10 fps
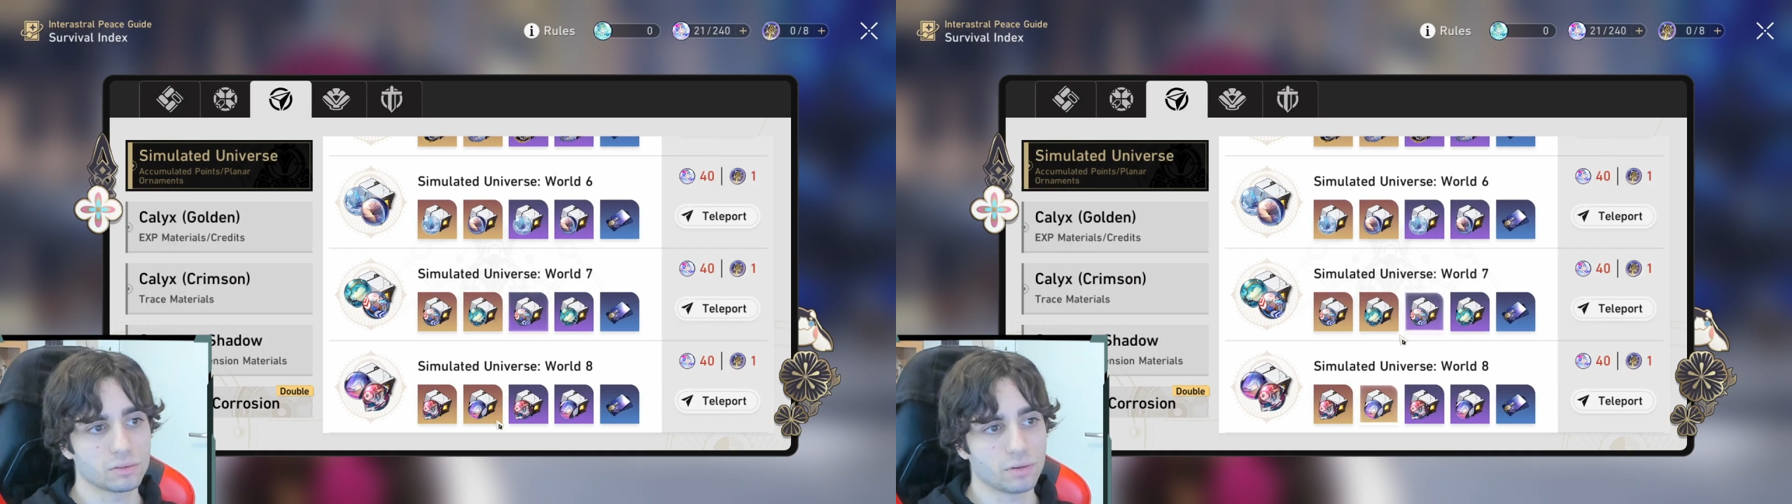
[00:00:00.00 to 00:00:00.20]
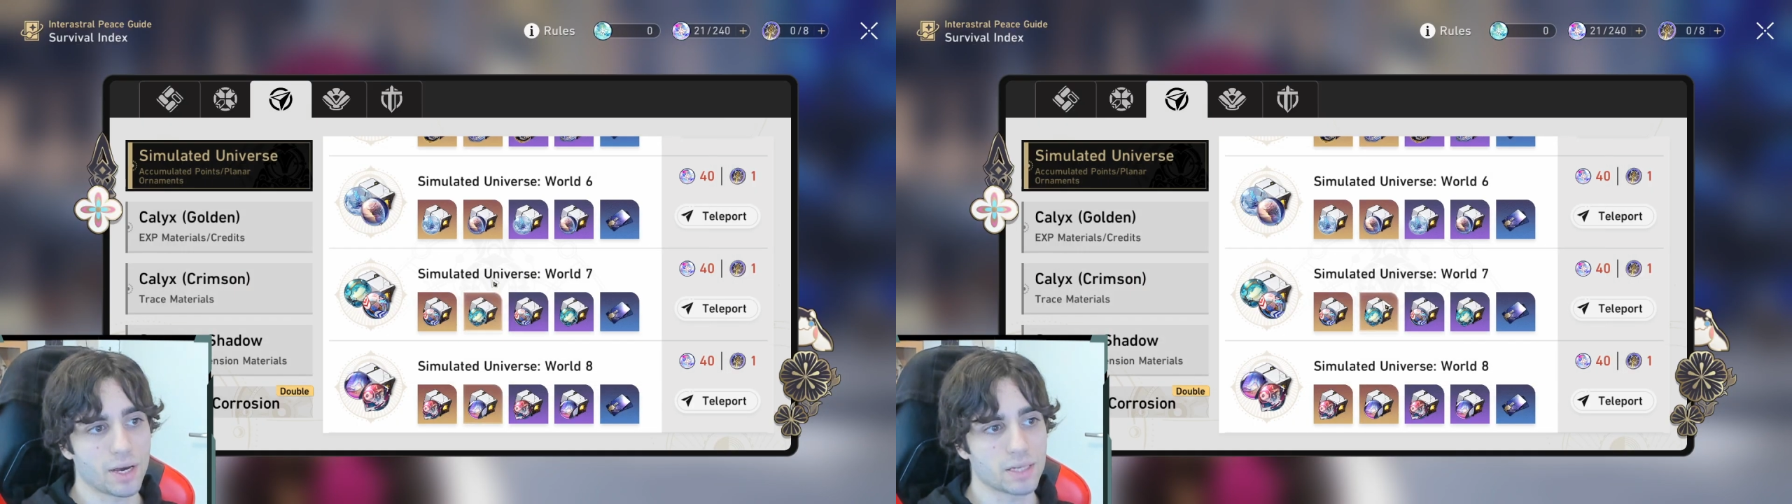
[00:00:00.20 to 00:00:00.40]

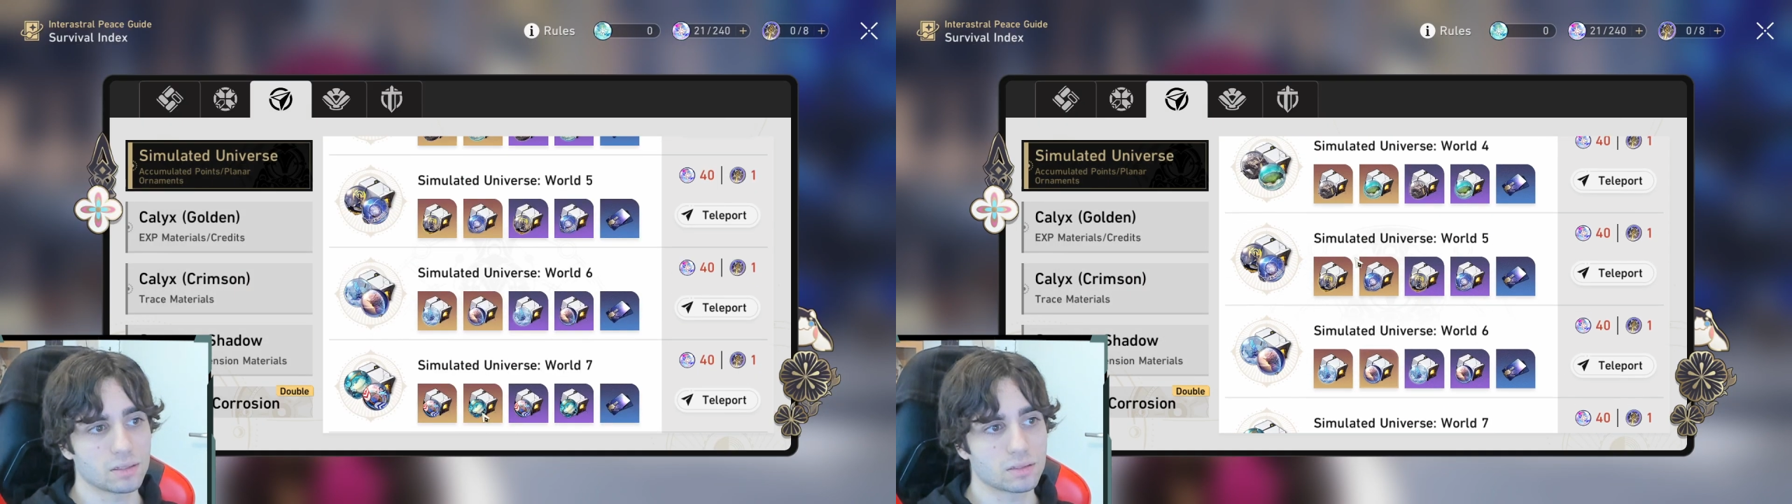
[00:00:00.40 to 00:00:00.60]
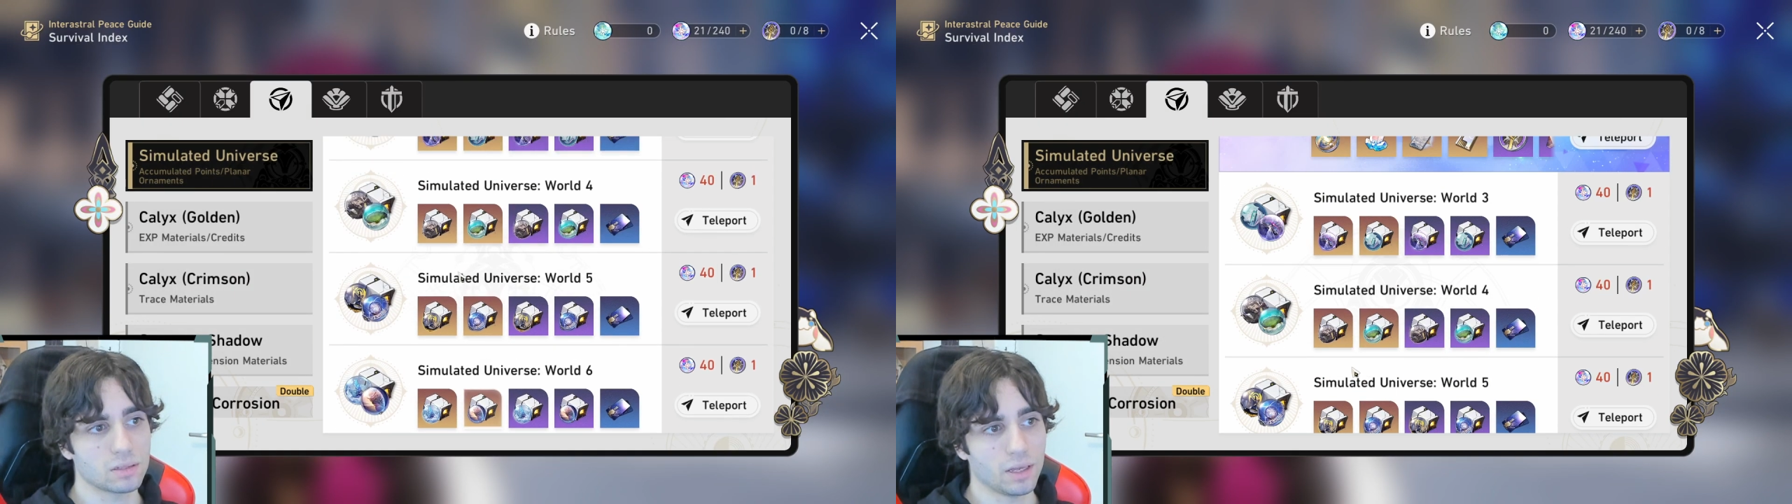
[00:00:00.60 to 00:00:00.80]

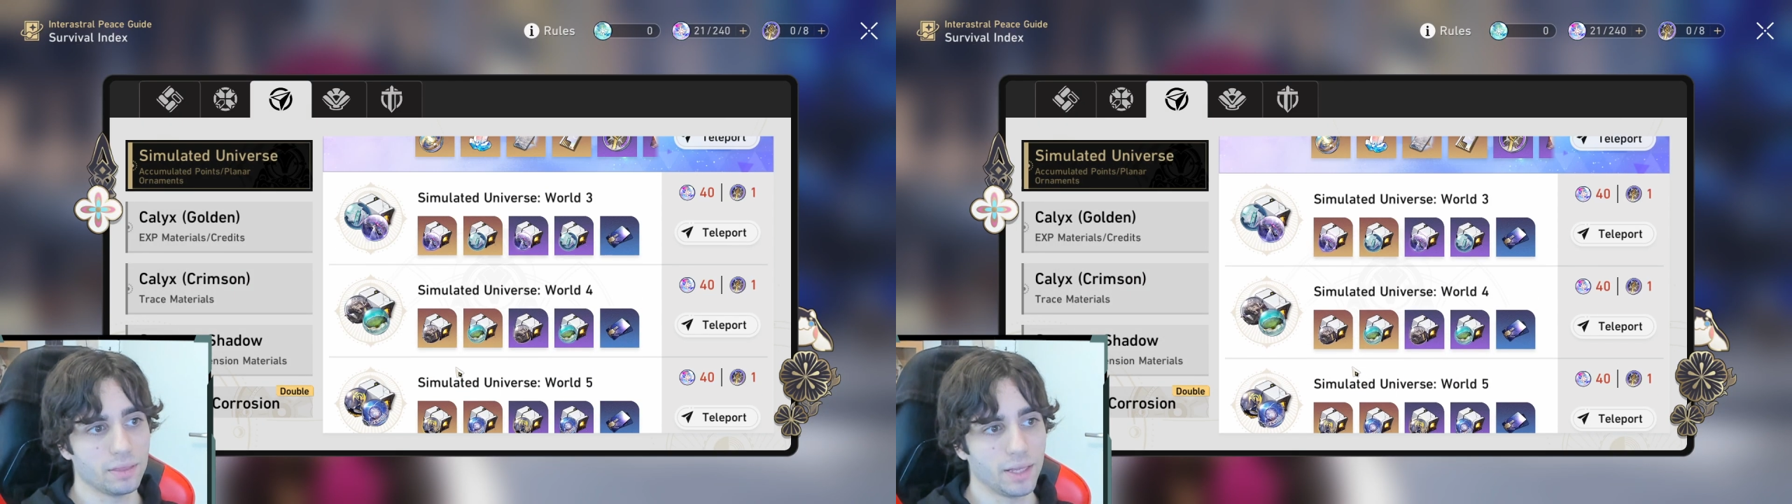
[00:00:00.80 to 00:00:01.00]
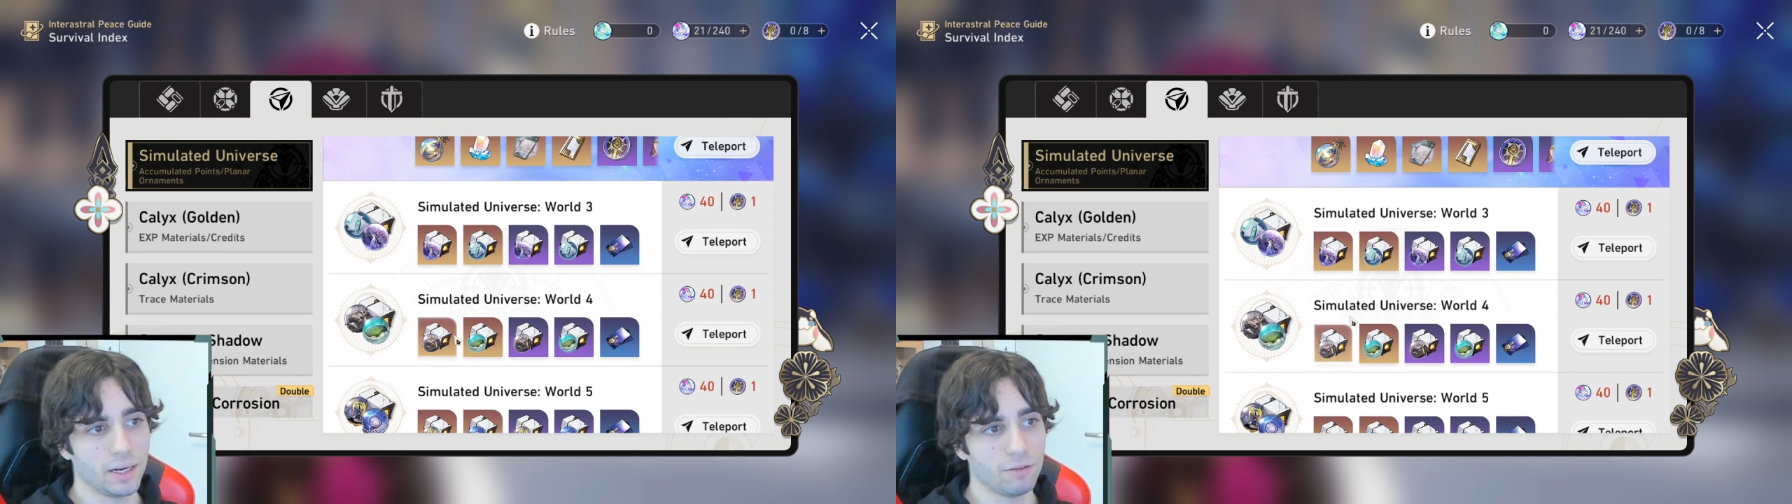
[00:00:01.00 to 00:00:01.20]
right?
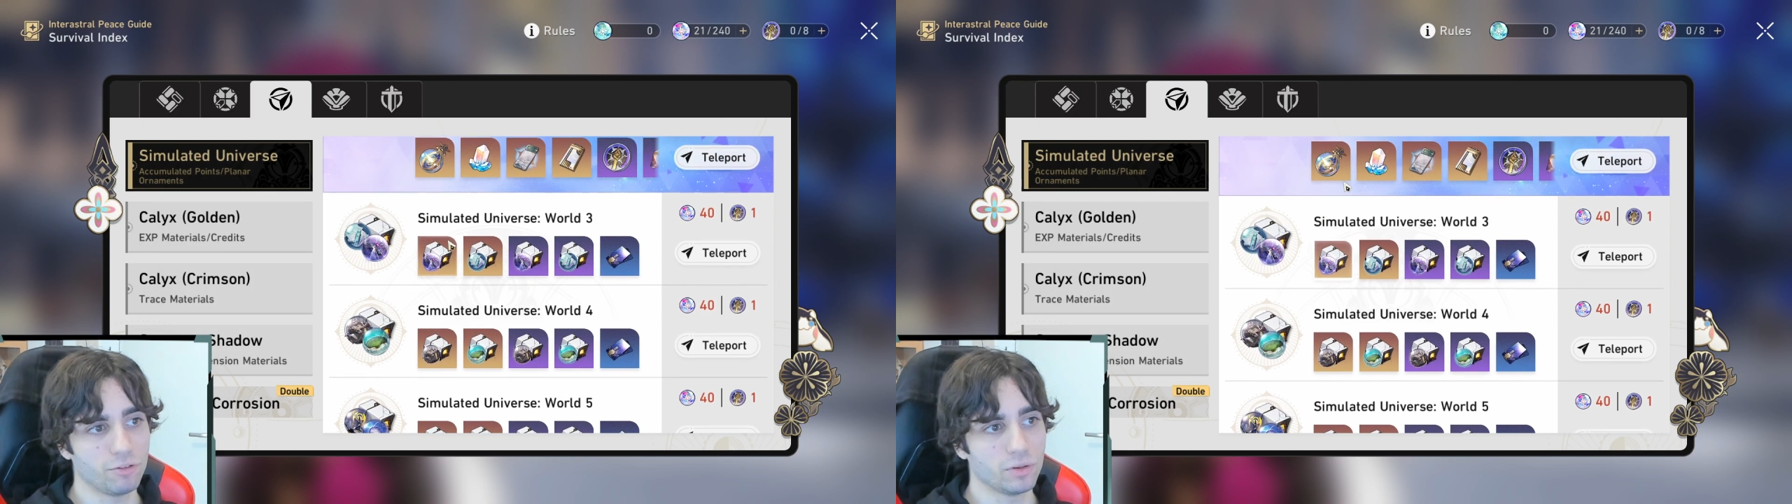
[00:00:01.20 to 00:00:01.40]
And then if